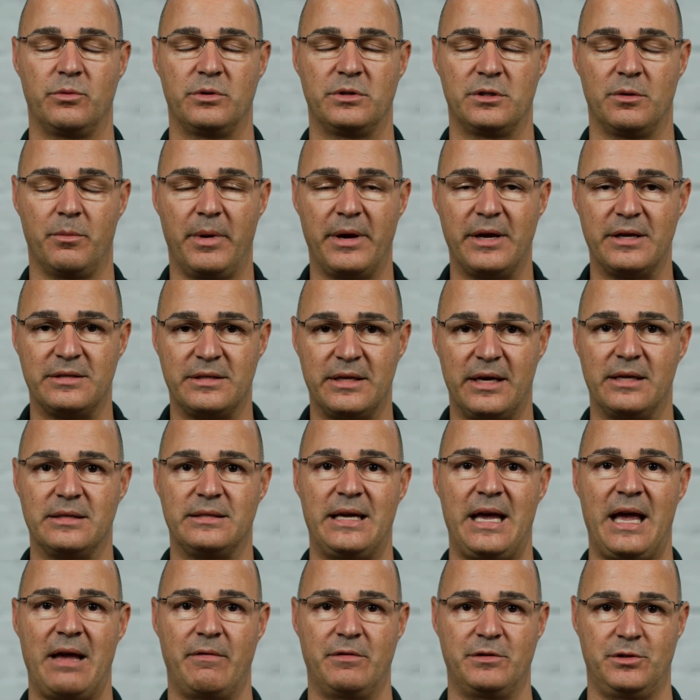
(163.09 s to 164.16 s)
When somebody says
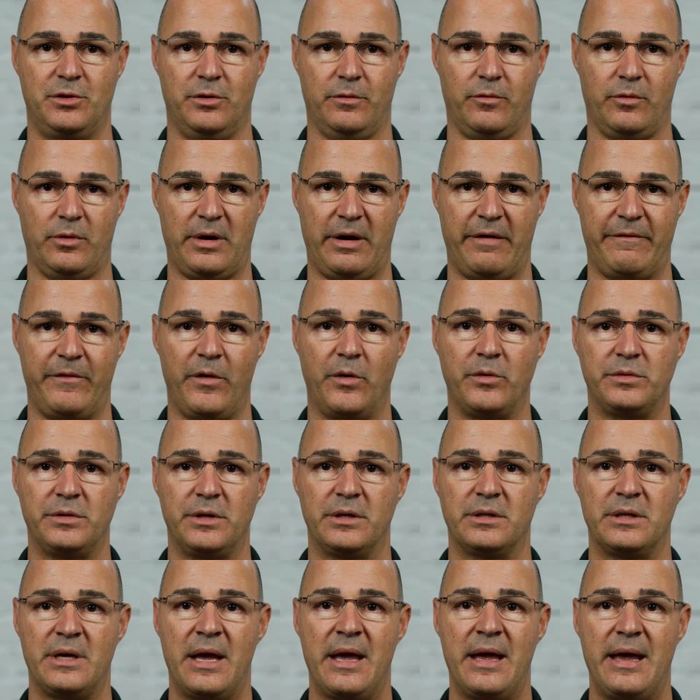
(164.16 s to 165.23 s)
they have a cervical
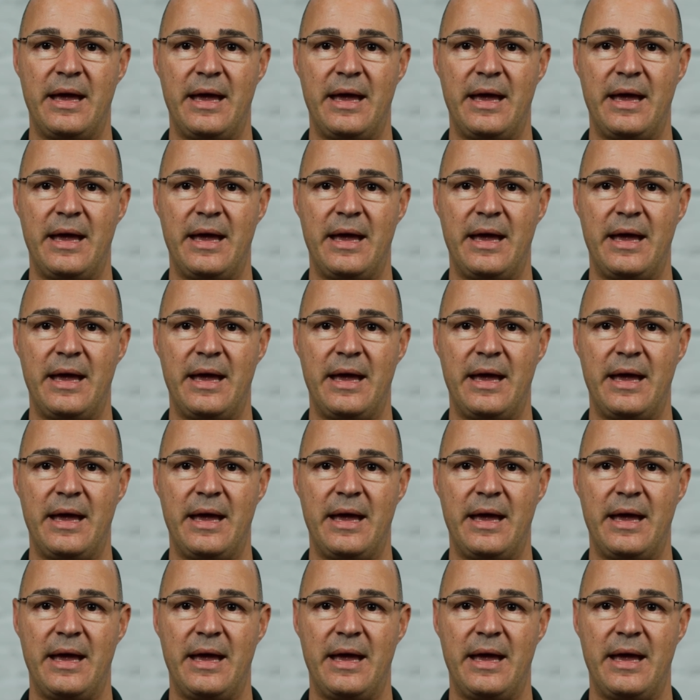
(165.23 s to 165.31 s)
kyphosis,